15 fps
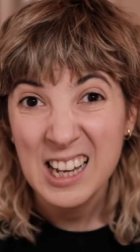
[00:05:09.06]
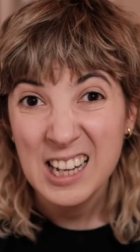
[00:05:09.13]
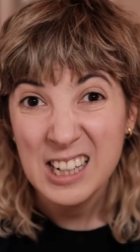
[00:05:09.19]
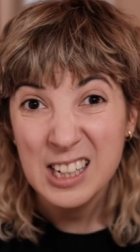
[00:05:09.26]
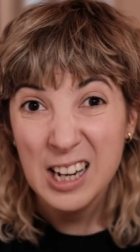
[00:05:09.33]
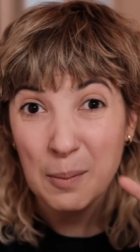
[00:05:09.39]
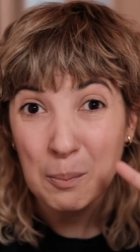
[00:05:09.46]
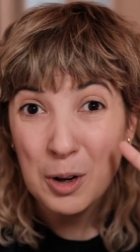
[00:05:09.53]

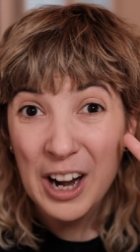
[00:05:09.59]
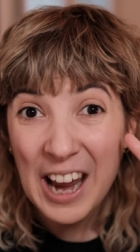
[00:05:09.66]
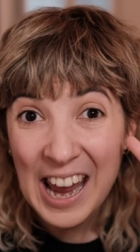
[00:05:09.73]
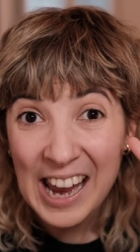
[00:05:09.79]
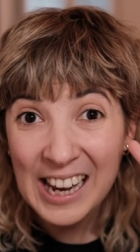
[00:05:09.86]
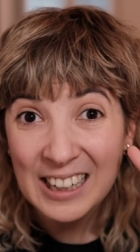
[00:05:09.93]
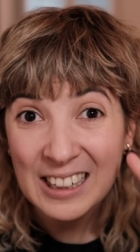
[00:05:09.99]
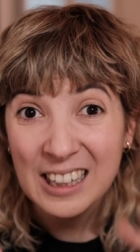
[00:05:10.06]
Number
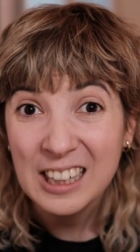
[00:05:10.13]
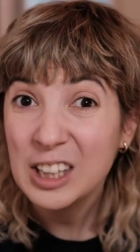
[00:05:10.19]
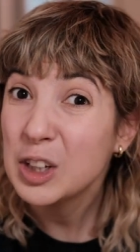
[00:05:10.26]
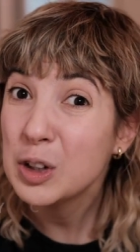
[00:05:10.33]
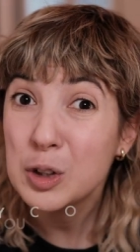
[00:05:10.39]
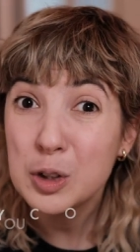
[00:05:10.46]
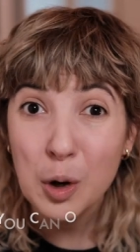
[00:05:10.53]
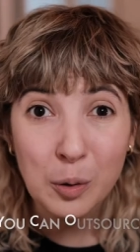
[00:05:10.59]
8, you
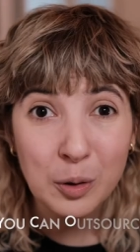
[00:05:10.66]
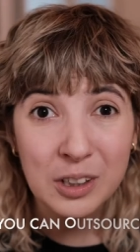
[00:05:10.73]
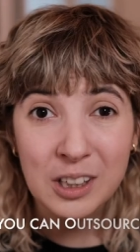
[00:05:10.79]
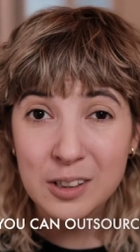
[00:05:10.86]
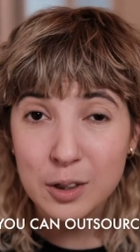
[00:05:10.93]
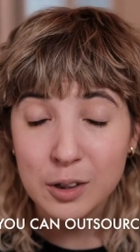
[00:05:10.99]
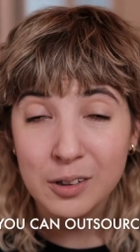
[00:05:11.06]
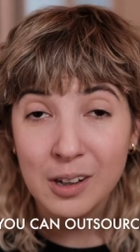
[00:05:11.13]
don't need
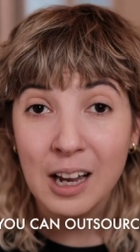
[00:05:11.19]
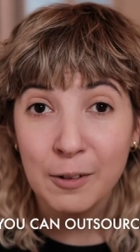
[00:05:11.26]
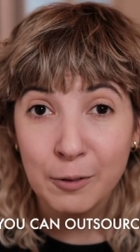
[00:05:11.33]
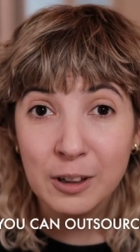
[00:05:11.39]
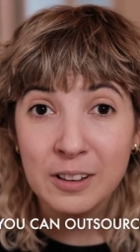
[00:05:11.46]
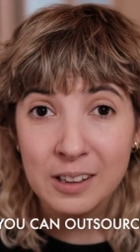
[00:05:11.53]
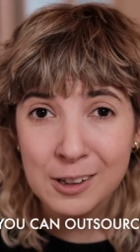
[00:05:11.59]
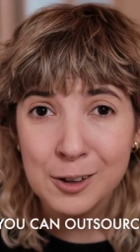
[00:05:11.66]
to do
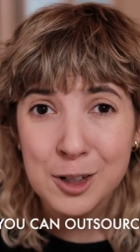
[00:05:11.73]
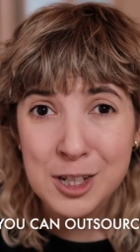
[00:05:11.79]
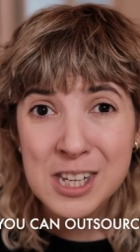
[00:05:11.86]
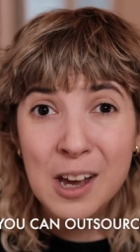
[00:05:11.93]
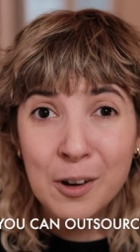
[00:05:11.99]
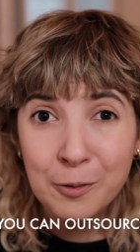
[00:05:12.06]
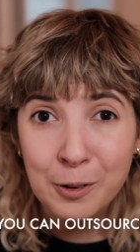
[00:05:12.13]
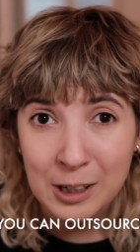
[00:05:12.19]
everything
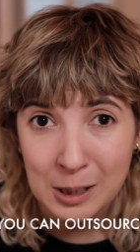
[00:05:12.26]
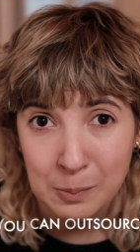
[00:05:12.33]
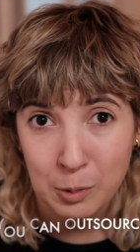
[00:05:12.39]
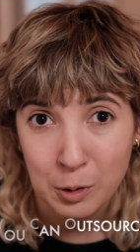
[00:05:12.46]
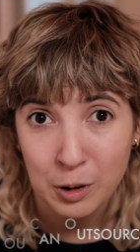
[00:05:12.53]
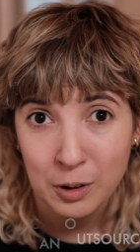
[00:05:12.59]
yourself anymore.